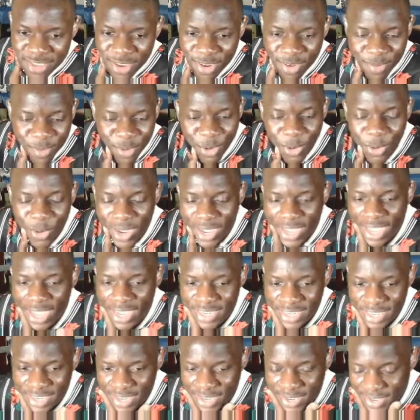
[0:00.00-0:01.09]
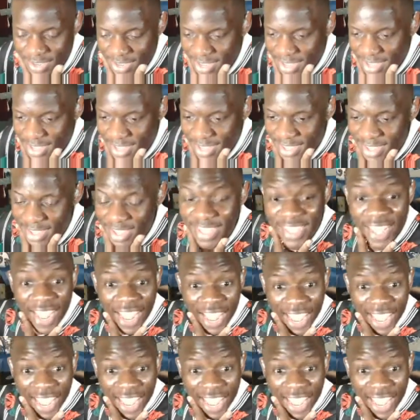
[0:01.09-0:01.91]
He was like biting his lip and shit.